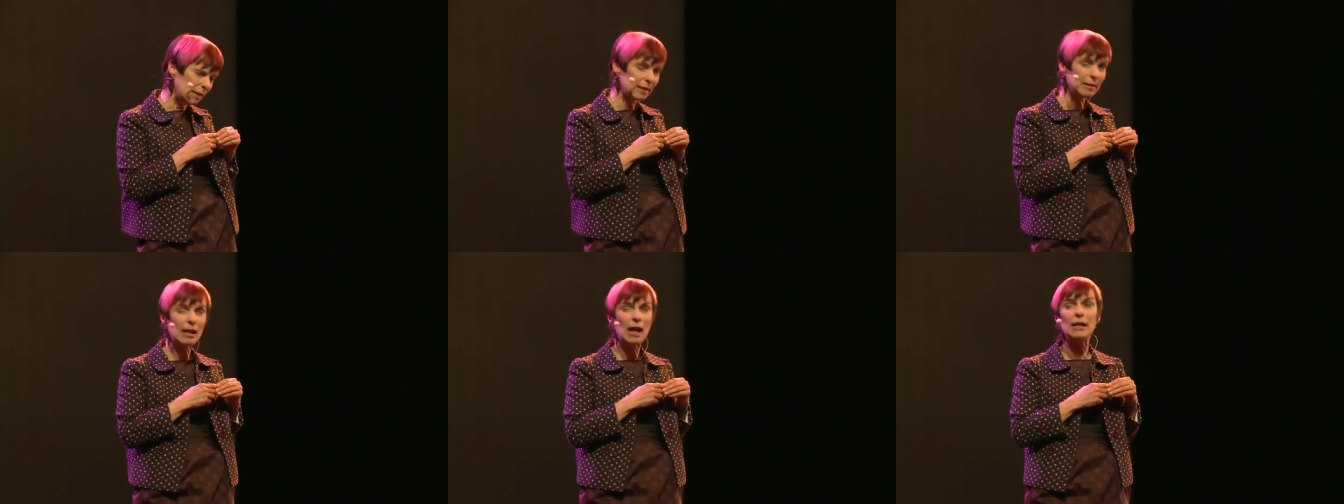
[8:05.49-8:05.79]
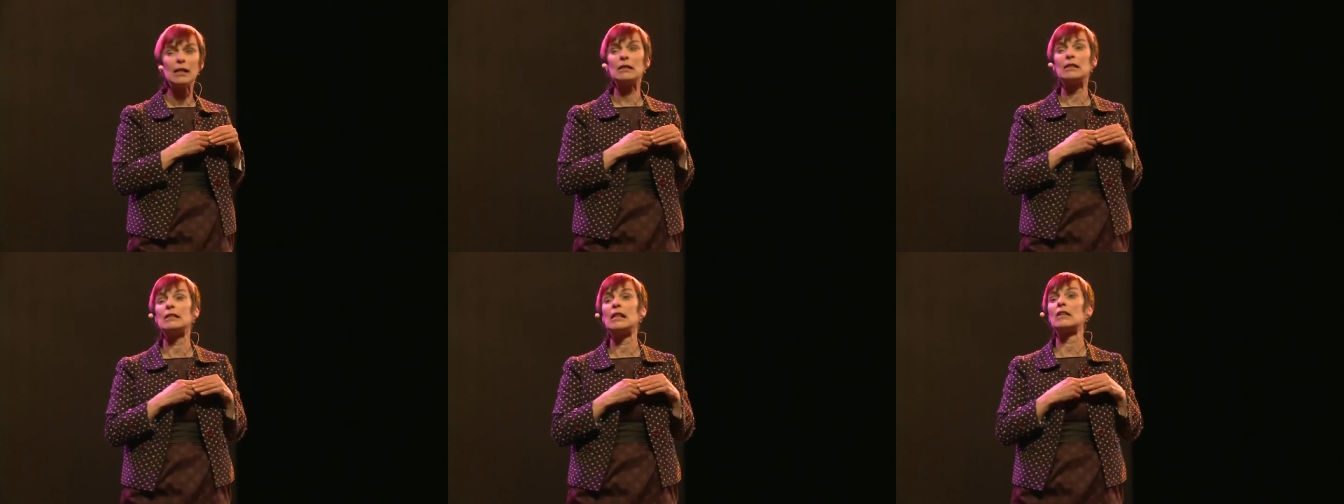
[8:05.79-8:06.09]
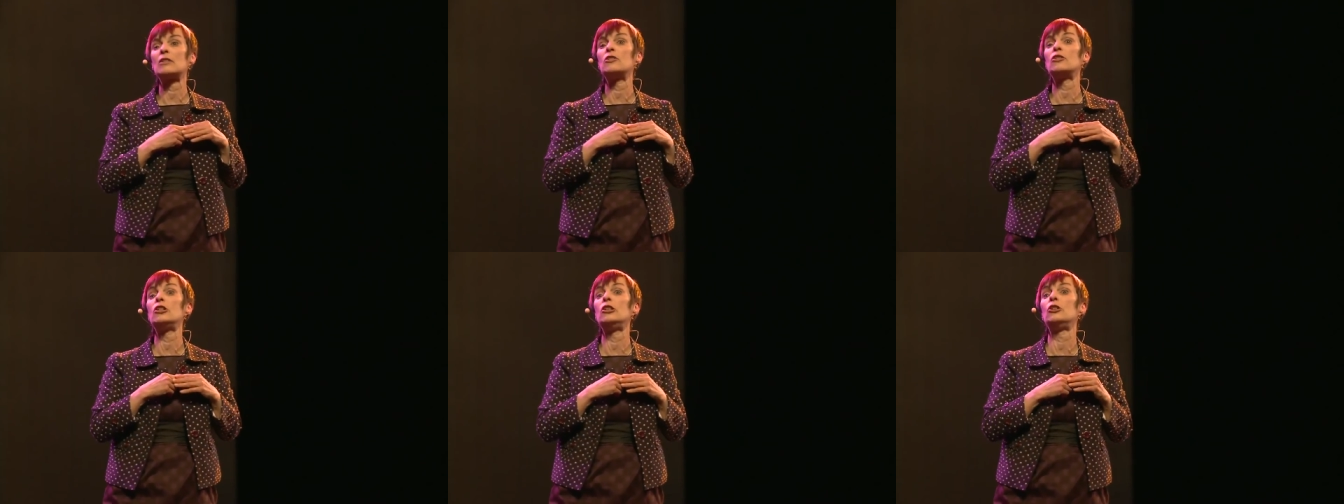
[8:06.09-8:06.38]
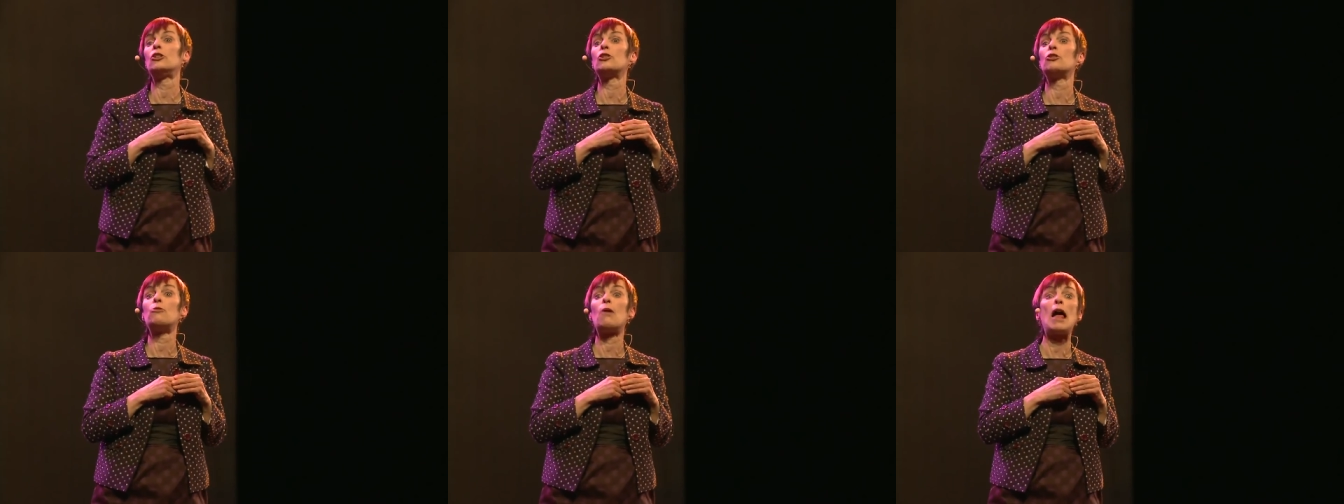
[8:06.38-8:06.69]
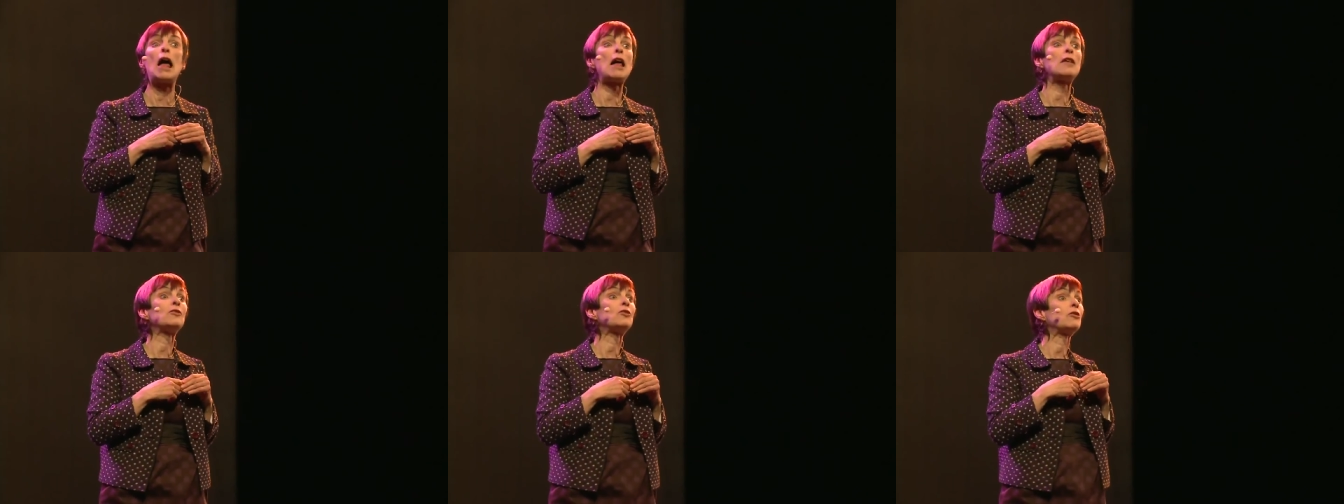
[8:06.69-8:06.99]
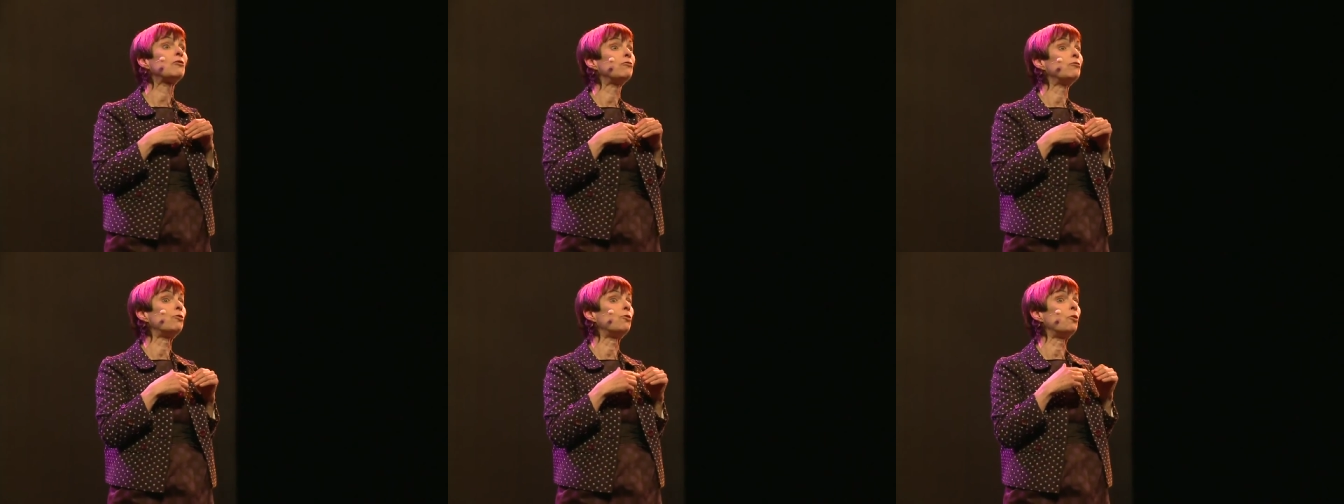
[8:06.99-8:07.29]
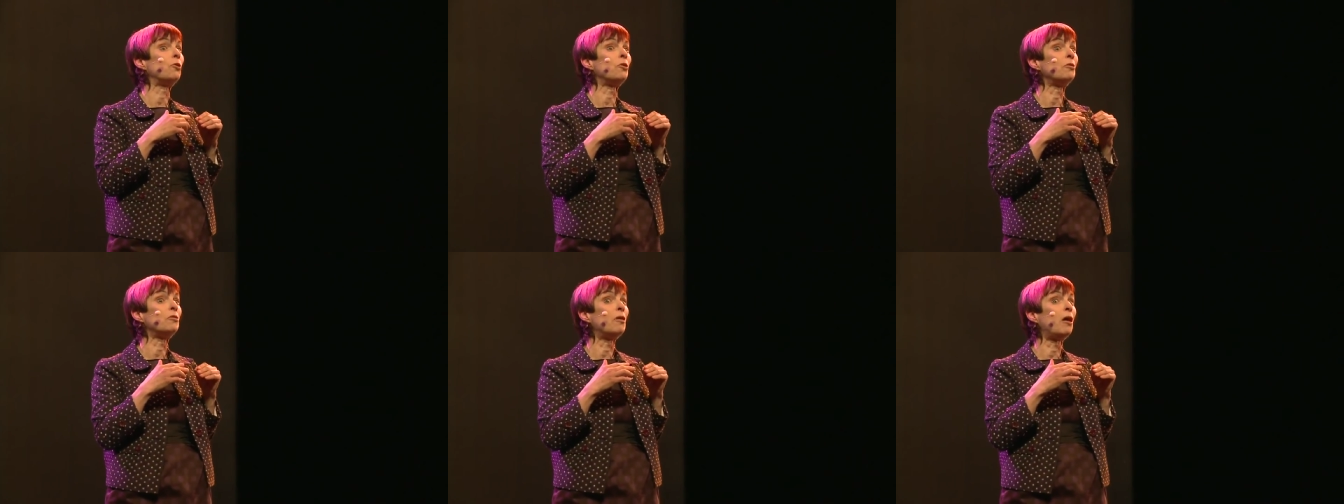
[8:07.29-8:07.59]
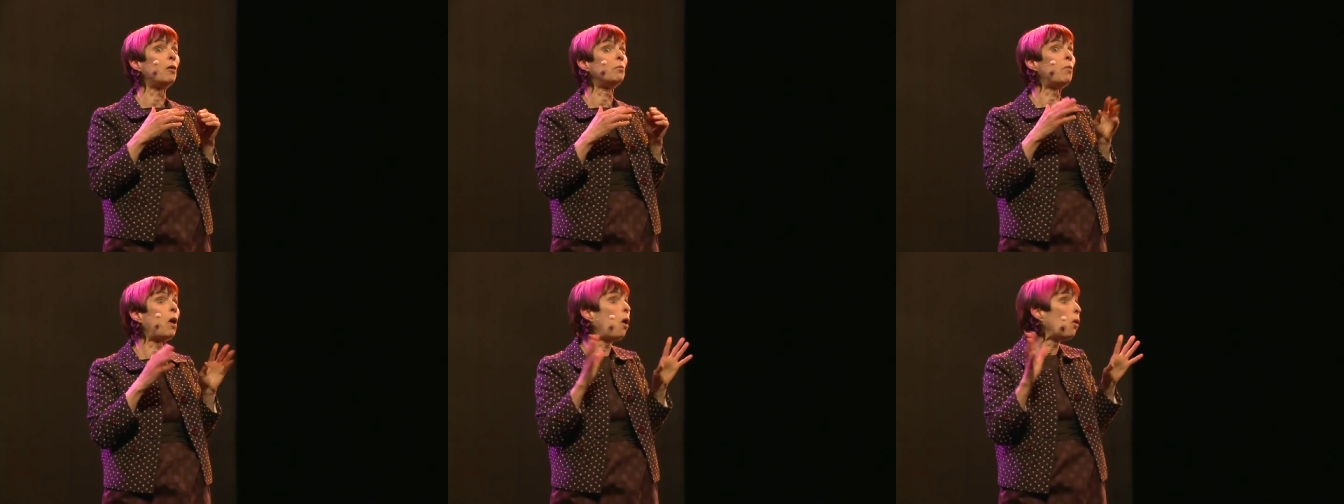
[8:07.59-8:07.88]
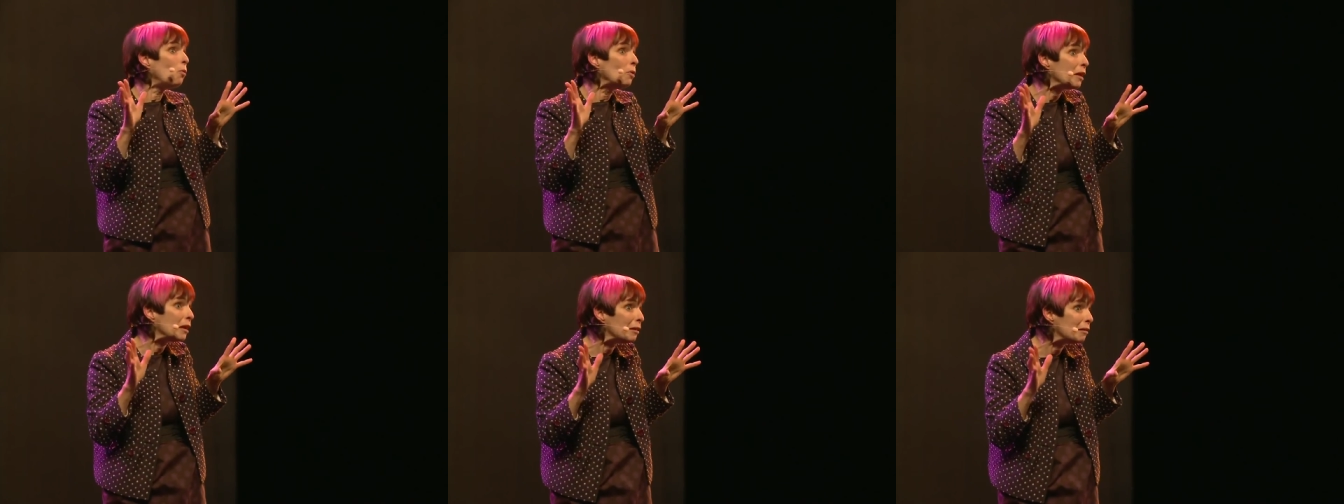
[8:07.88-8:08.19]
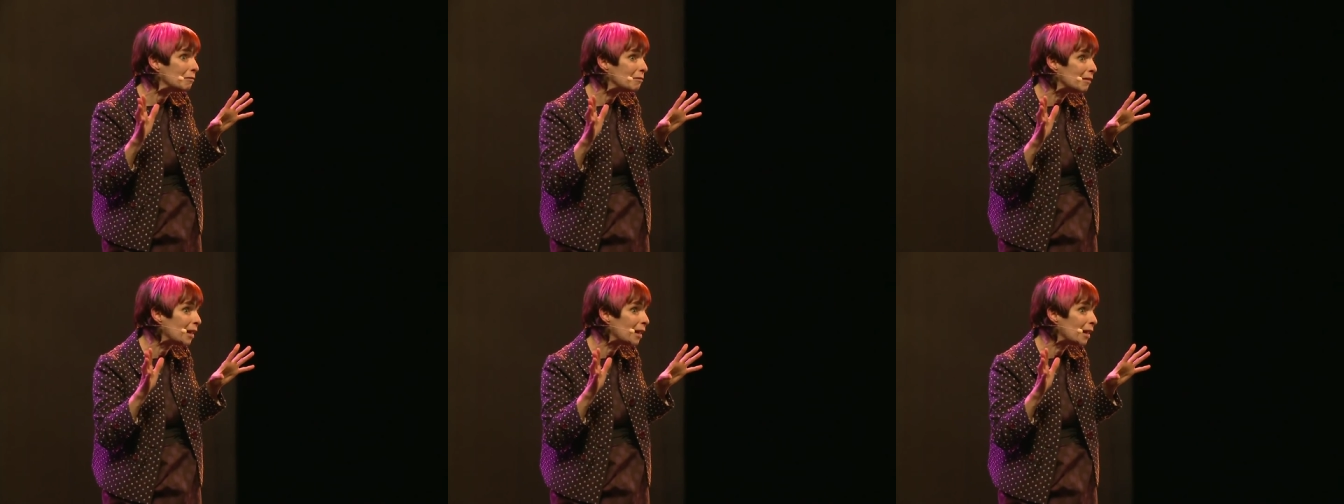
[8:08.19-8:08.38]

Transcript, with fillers: decided the next year to ask for a pony.